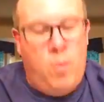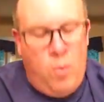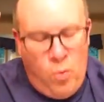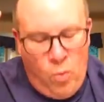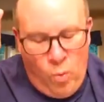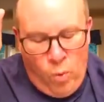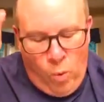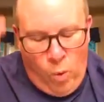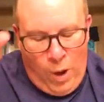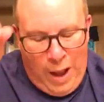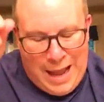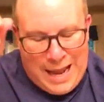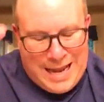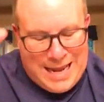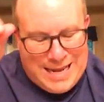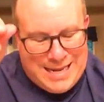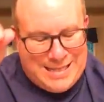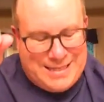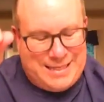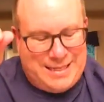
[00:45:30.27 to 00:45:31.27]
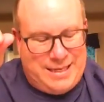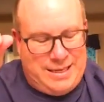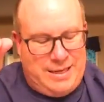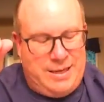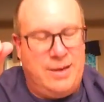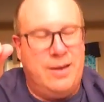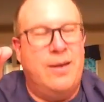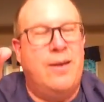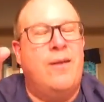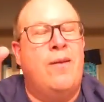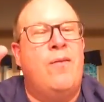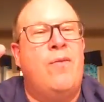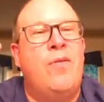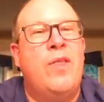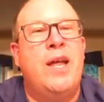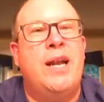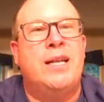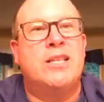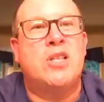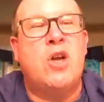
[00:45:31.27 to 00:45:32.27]
Why is it
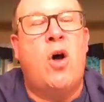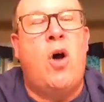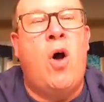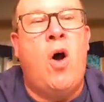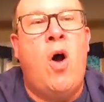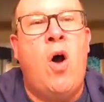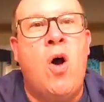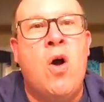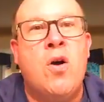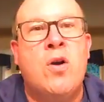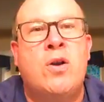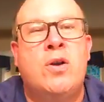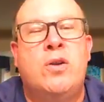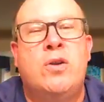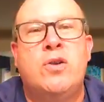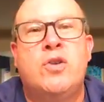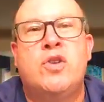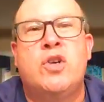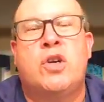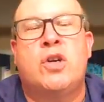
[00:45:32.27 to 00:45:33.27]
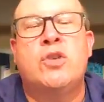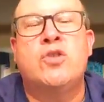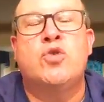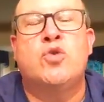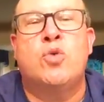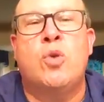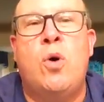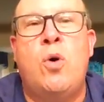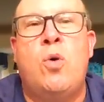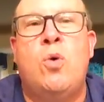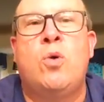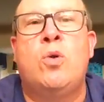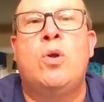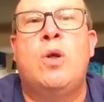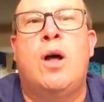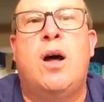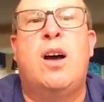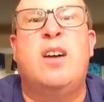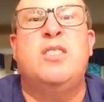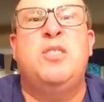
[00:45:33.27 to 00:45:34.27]
that it's hard to control
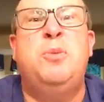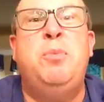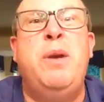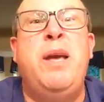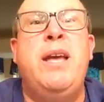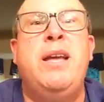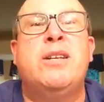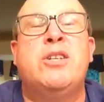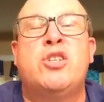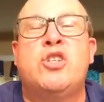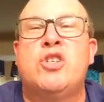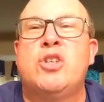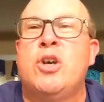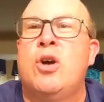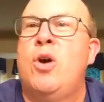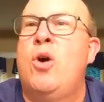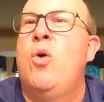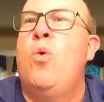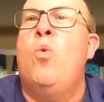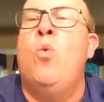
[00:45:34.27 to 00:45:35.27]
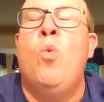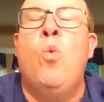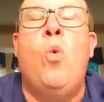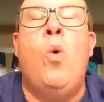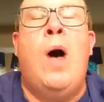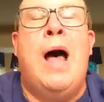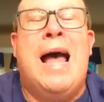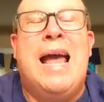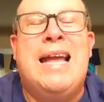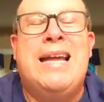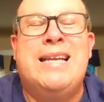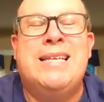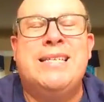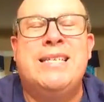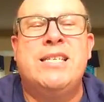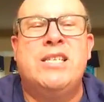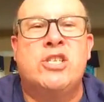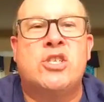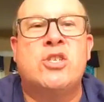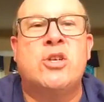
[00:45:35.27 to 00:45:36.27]
our speech? Why is
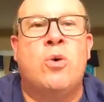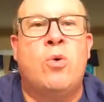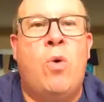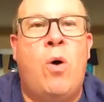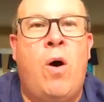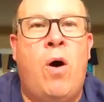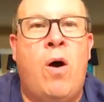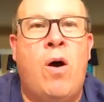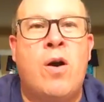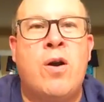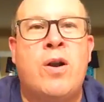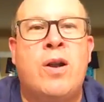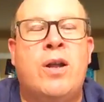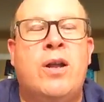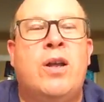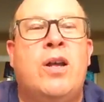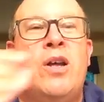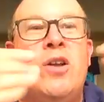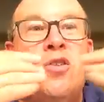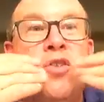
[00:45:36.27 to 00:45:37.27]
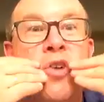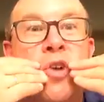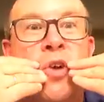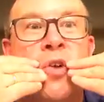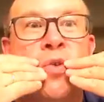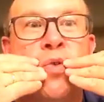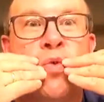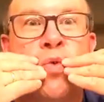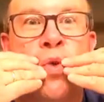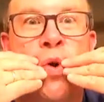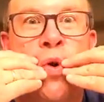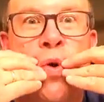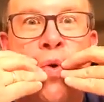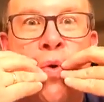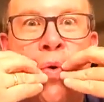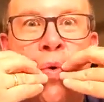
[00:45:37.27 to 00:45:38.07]
it so hard to control